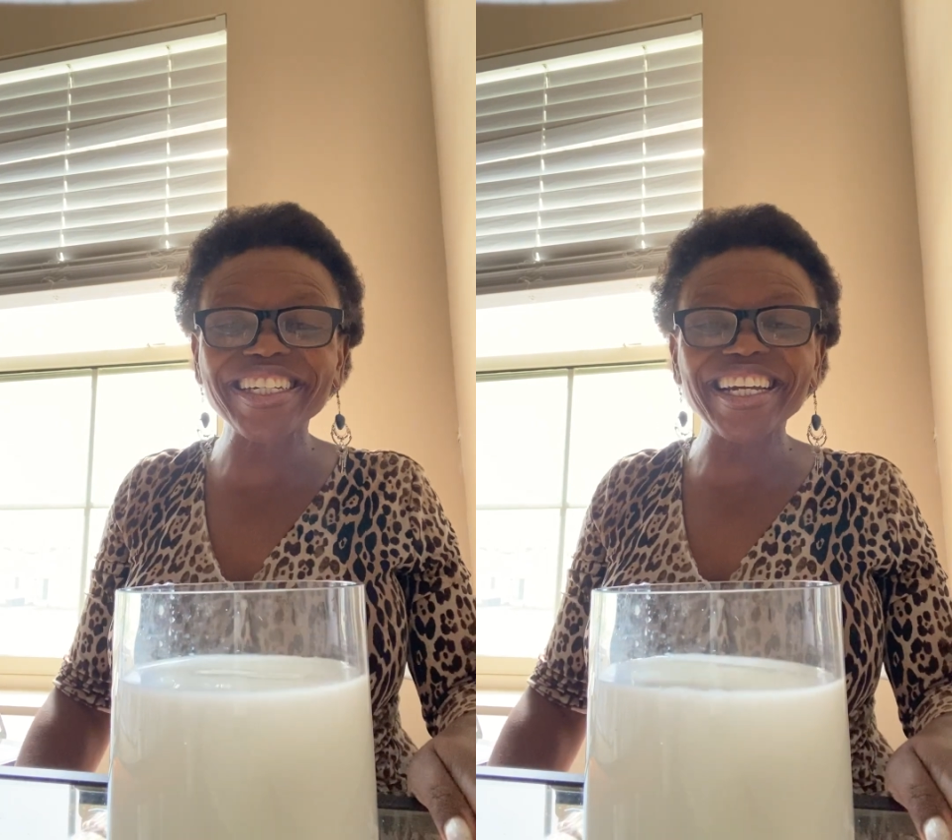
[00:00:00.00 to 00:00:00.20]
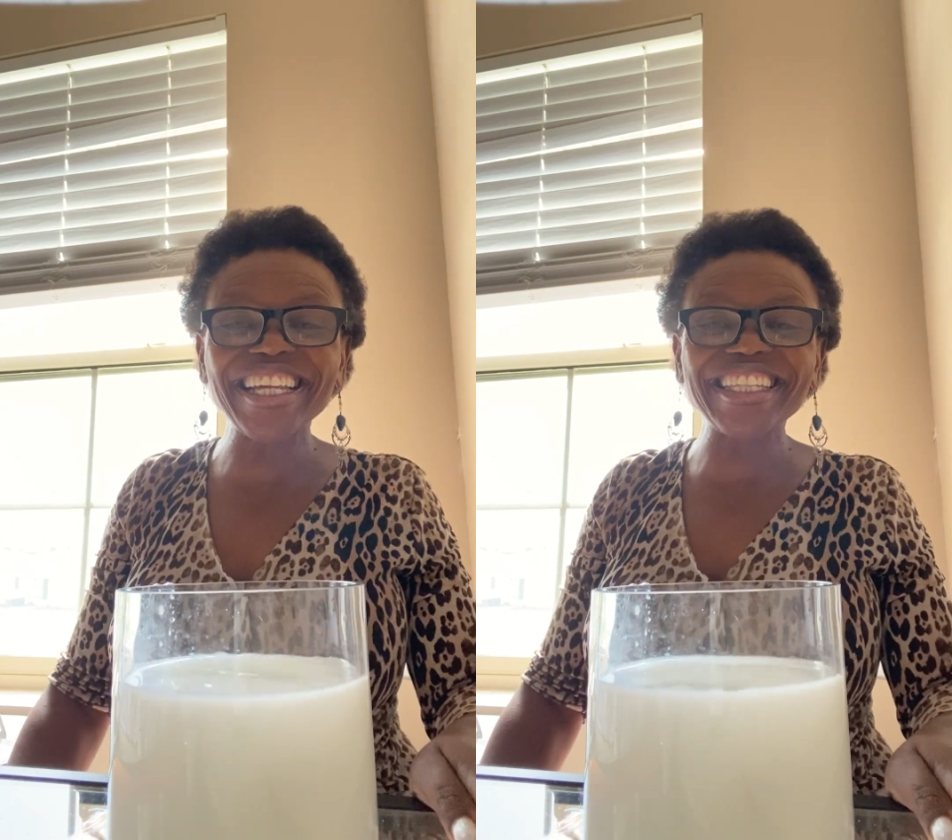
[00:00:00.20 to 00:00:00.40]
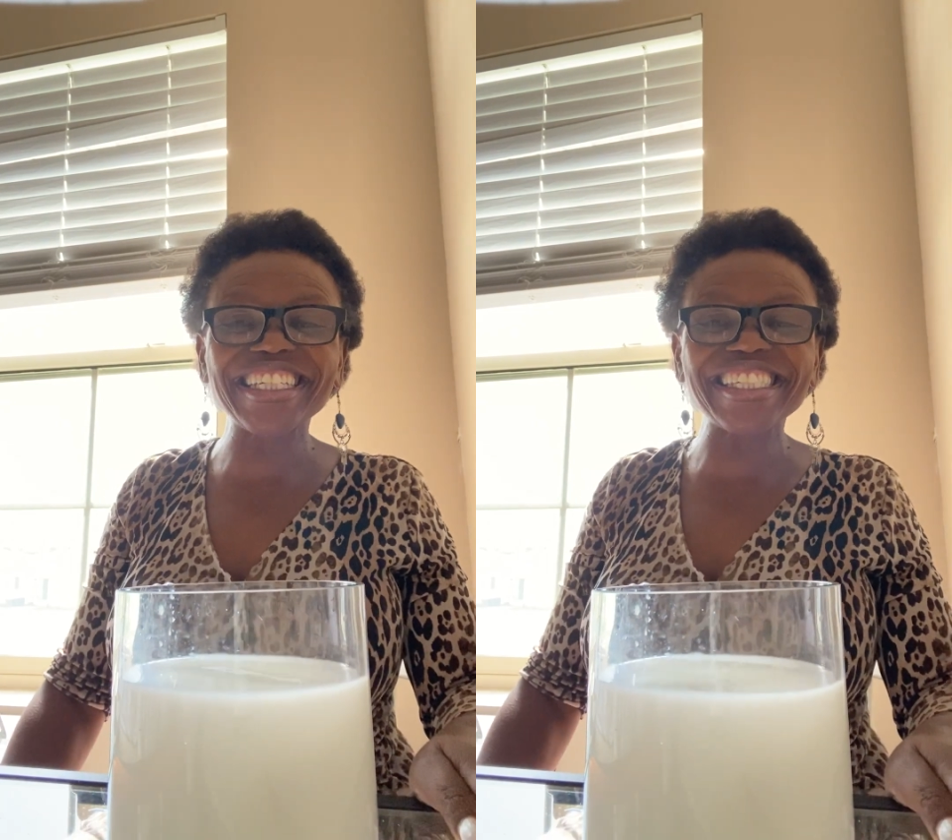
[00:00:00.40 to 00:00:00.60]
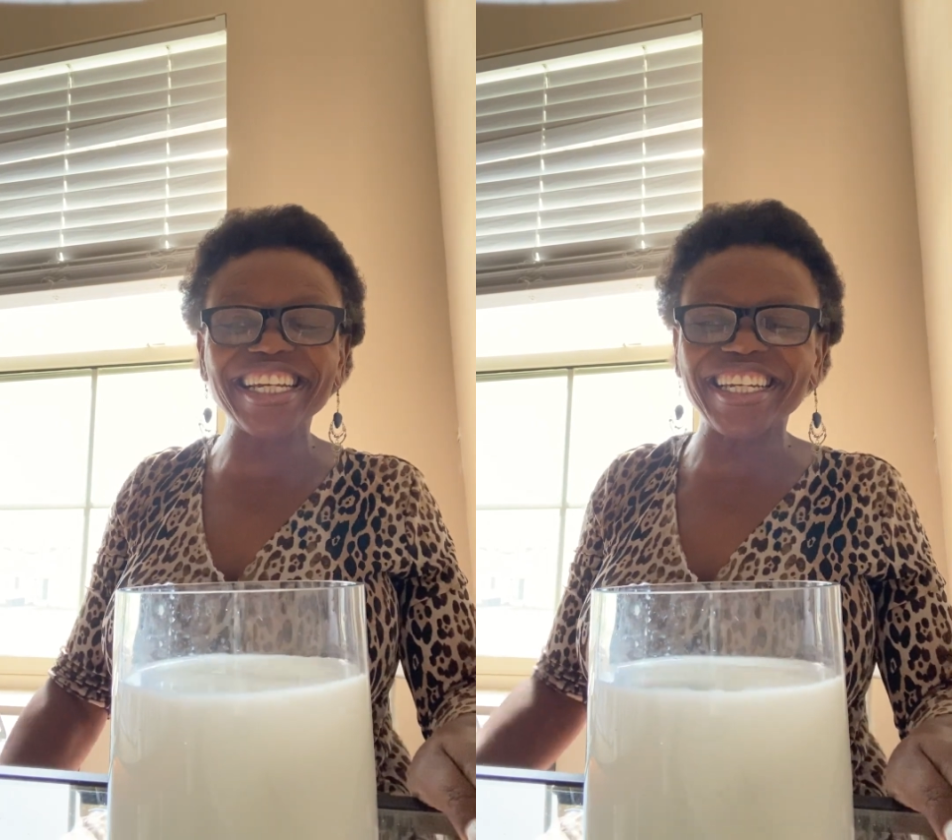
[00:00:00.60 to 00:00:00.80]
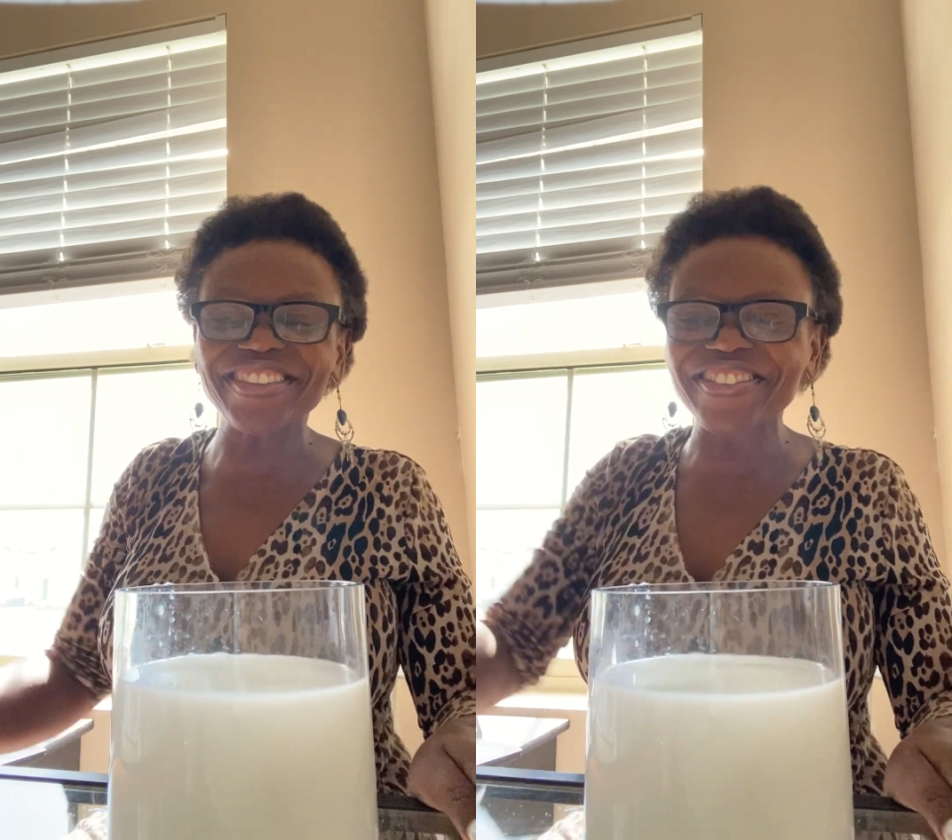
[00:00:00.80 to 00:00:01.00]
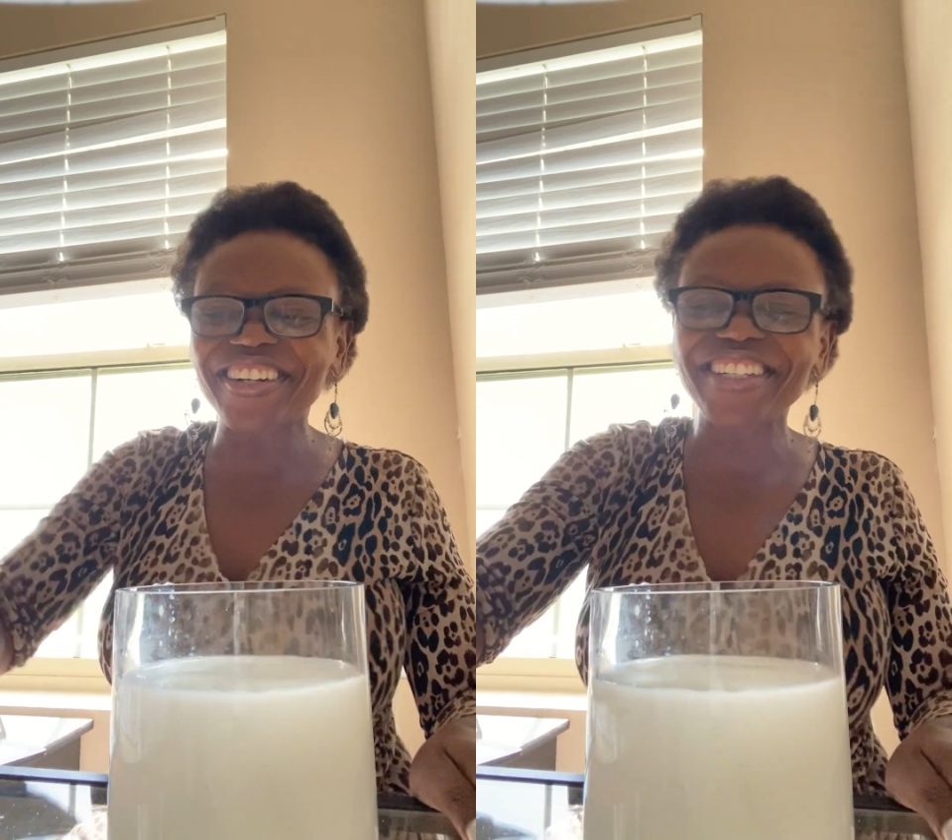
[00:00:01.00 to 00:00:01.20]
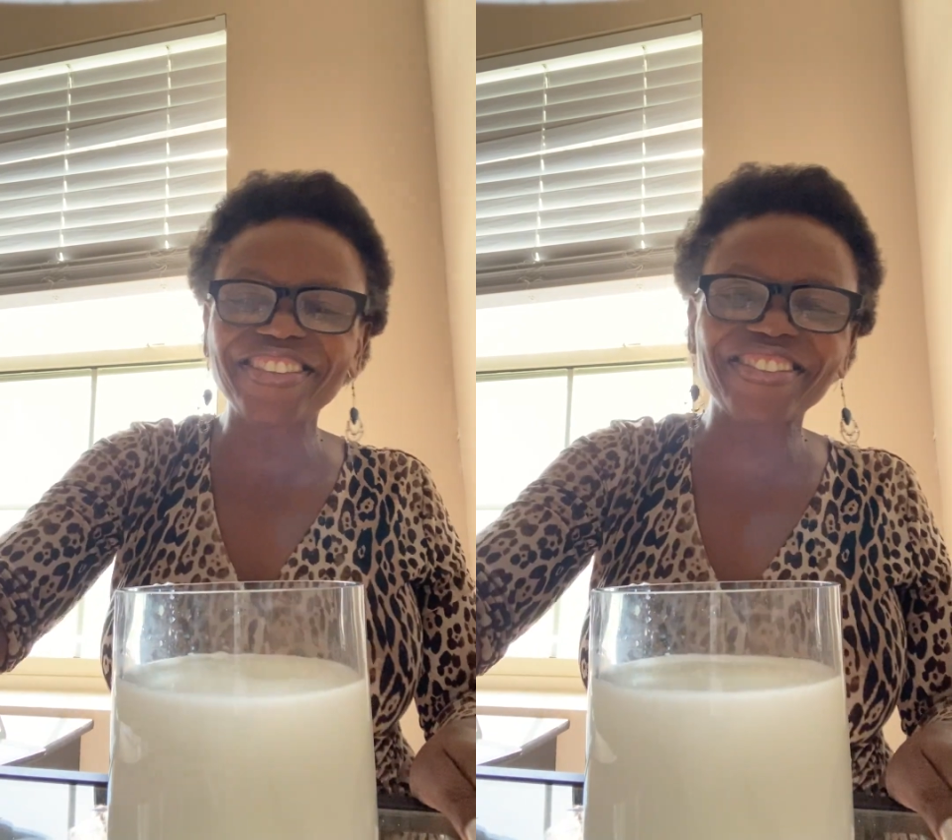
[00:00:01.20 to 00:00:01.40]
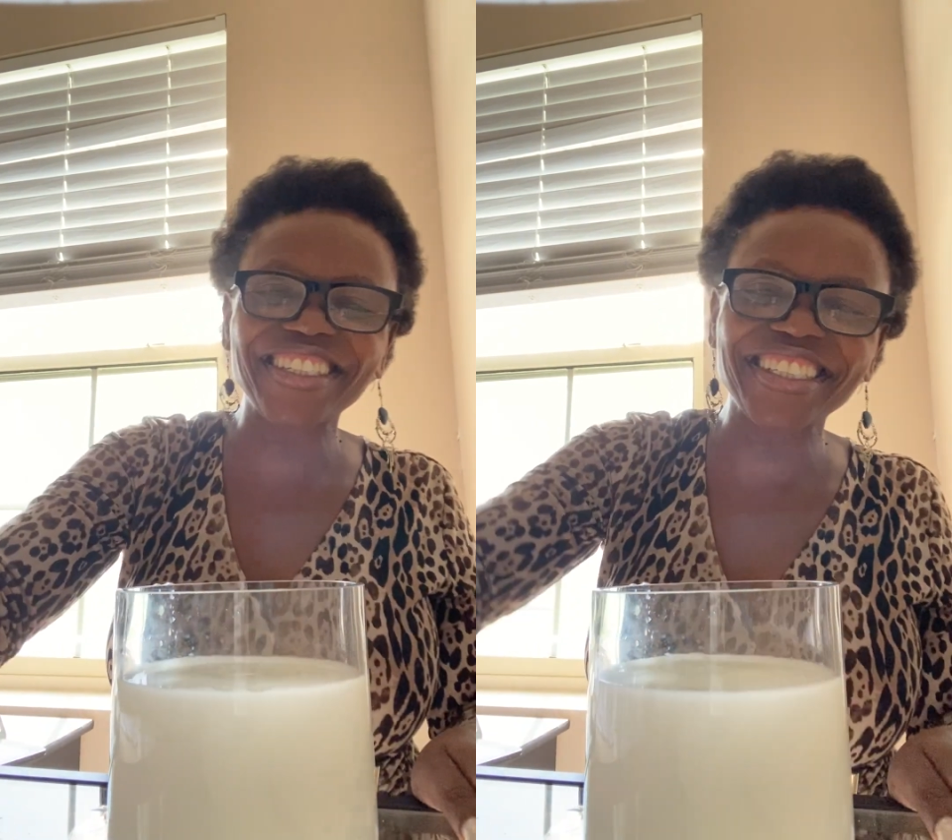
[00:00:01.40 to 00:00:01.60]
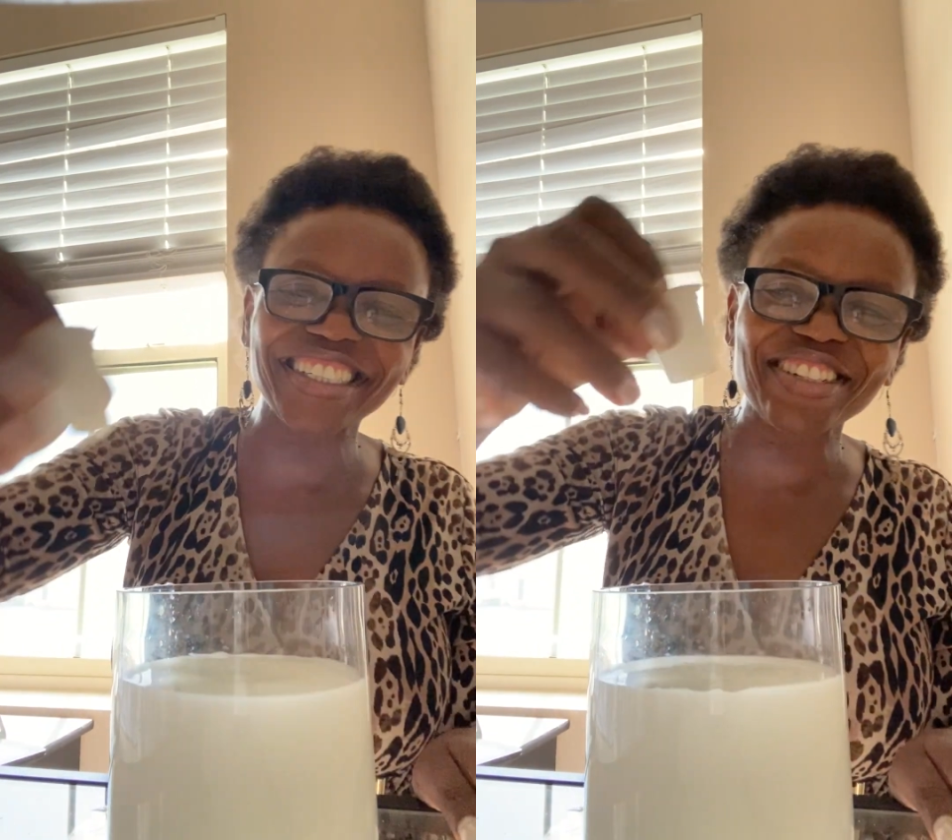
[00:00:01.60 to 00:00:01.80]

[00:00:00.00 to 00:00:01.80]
and the second one was